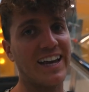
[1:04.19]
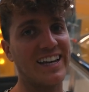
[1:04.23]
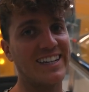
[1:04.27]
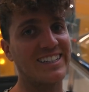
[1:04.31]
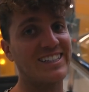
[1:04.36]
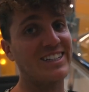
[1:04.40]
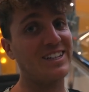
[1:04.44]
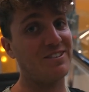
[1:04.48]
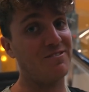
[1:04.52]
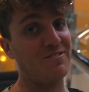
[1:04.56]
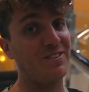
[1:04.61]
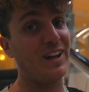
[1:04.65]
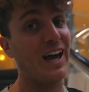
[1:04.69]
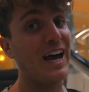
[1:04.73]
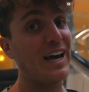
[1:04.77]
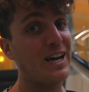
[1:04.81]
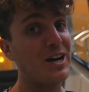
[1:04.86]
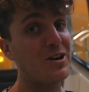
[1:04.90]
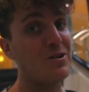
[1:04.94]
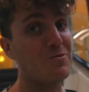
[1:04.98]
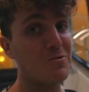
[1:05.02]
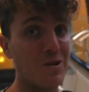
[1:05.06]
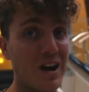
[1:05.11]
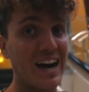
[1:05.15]
is to fly
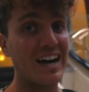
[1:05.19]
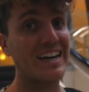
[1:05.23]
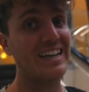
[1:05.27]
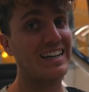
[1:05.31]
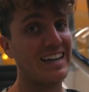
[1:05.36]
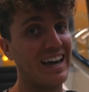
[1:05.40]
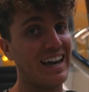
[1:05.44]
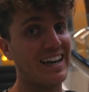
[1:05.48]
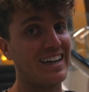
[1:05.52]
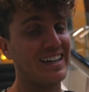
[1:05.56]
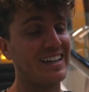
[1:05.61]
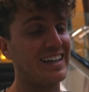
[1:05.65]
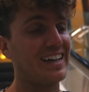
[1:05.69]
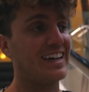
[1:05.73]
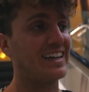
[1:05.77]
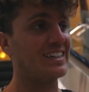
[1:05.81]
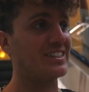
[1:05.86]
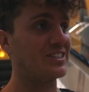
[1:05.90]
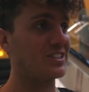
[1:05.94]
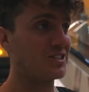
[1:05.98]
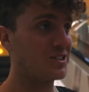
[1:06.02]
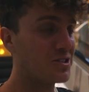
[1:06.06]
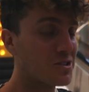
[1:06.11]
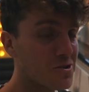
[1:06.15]
Hawaiian
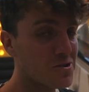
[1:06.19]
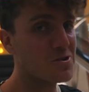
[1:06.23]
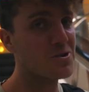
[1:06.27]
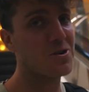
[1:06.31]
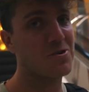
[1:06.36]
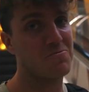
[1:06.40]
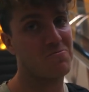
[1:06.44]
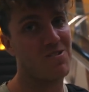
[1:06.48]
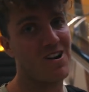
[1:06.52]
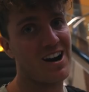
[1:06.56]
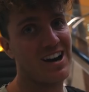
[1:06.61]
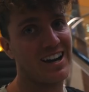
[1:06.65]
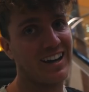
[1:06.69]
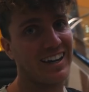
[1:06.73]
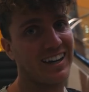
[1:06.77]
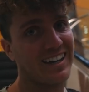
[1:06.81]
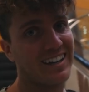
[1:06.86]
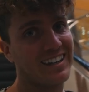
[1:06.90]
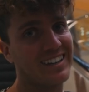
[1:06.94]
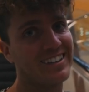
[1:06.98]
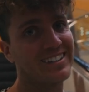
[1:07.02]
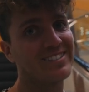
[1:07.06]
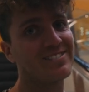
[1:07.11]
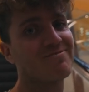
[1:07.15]
Airlines to
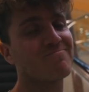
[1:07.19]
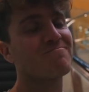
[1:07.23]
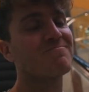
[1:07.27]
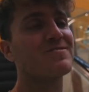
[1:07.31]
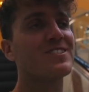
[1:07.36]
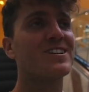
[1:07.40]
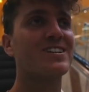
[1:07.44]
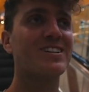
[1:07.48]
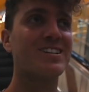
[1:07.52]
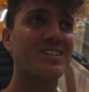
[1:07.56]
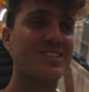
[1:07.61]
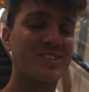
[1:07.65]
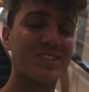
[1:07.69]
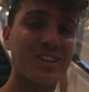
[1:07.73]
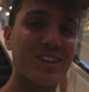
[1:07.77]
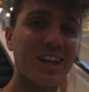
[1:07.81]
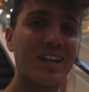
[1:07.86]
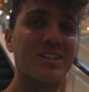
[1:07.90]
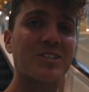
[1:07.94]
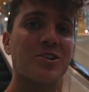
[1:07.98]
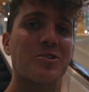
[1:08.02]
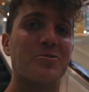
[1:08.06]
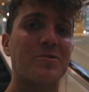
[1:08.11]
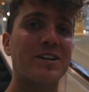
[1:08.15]
Hawaii. So
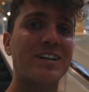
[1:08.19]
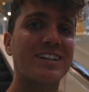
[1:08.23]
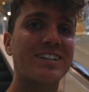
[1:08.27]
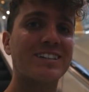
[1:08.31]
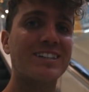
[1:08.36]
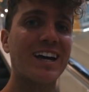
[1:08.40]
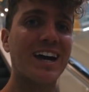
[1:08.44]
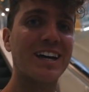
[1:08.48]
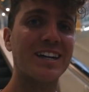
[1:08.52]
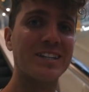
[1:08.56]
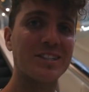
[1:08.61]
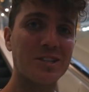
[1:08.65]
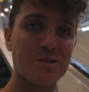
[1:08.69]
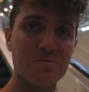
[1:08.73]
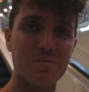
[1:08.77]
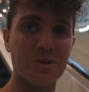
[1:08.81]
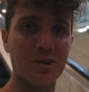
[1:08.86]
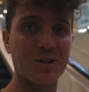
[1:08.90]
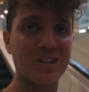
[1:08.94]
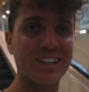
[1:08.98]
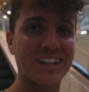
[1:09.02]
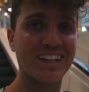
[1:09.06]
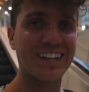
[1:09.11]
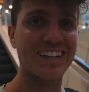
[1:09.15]
that's who we decided to
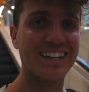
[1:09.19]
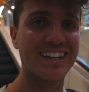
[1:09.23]
book.